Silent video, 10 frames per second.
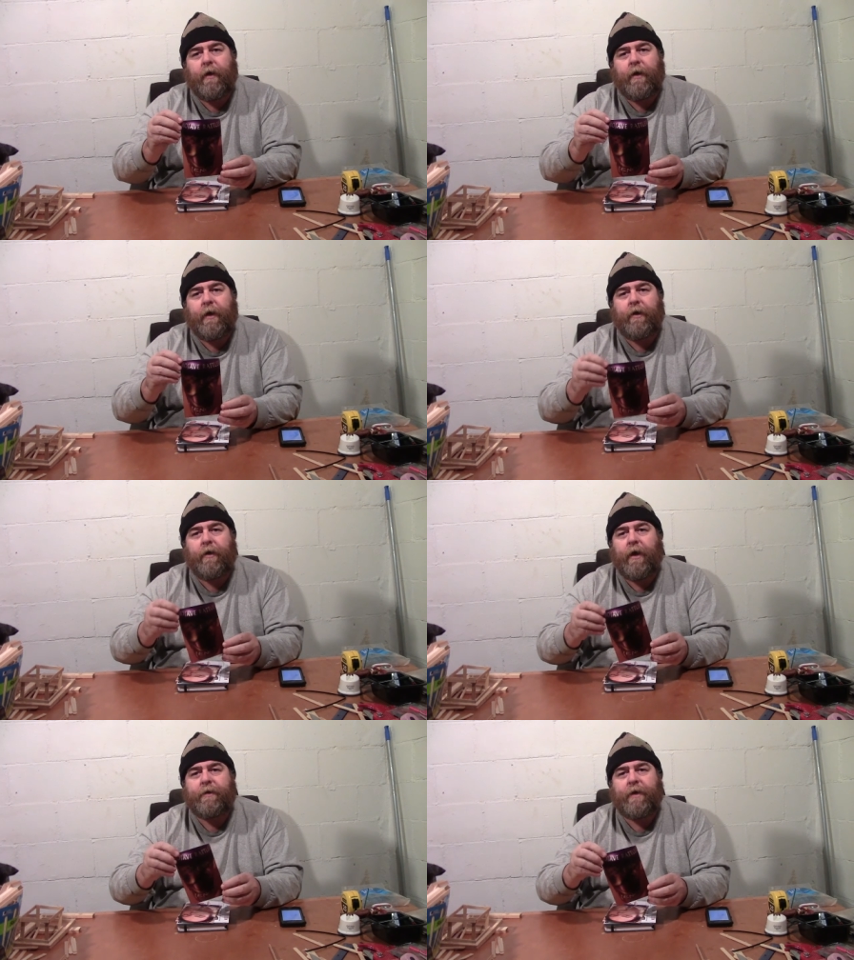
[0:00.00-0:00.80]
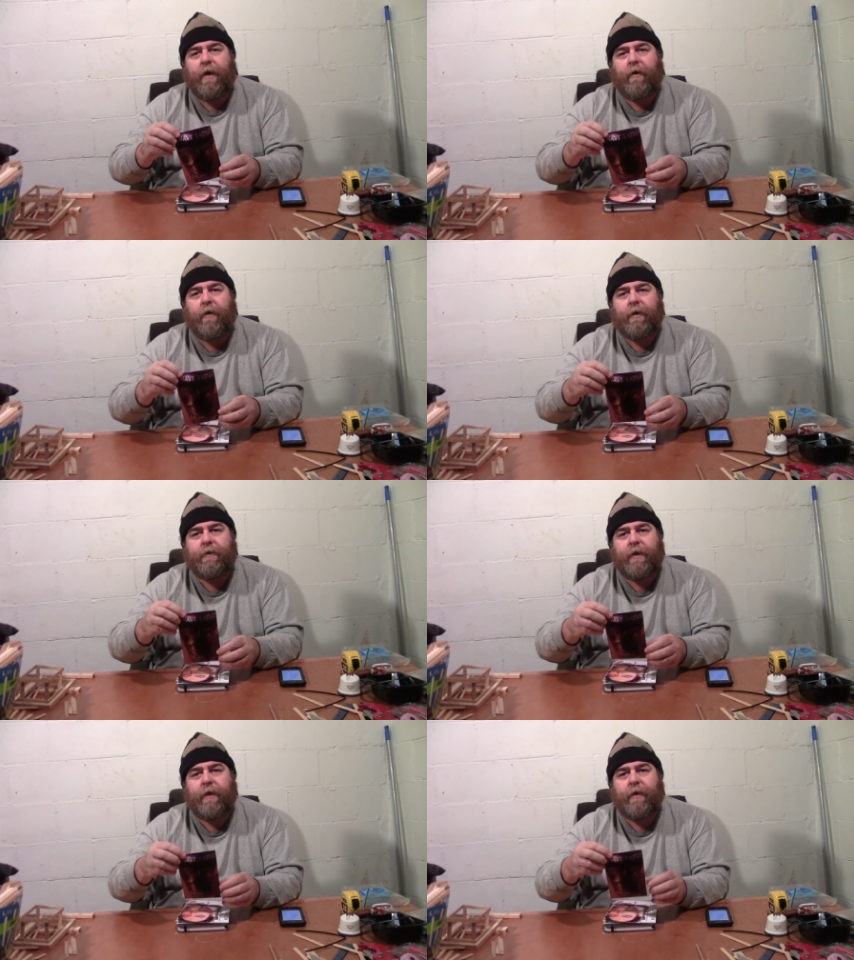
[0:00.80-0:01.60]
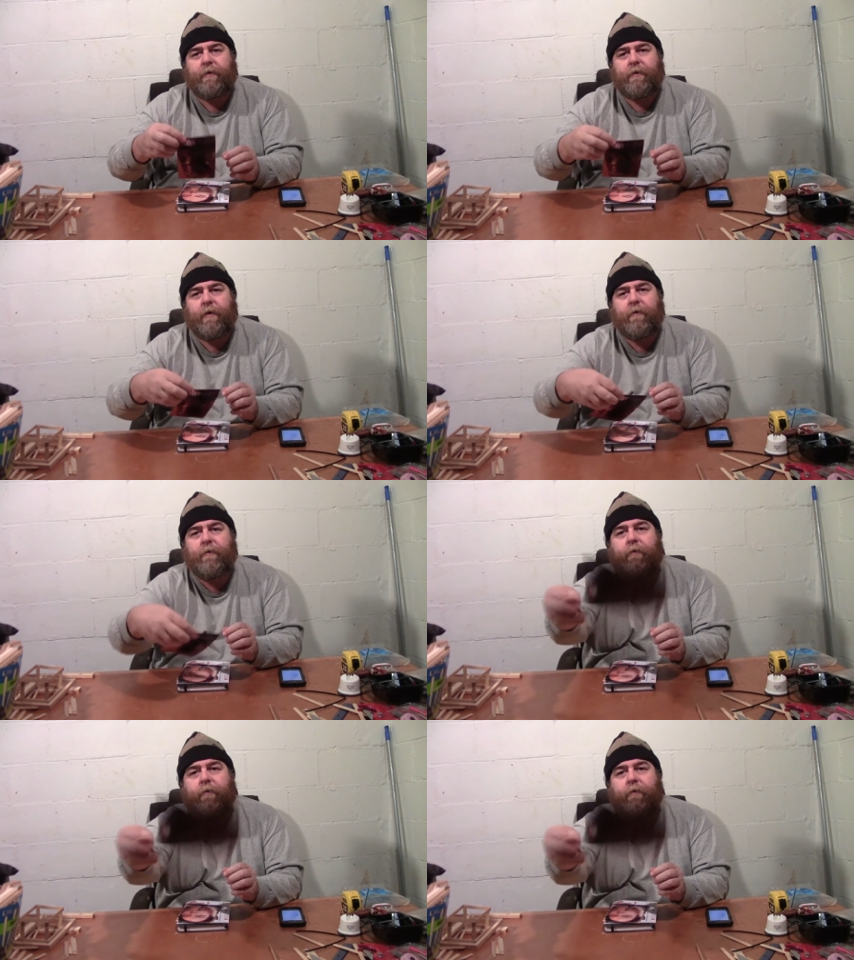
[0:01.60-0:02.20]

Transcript: again, you guys can't hardly see it, so.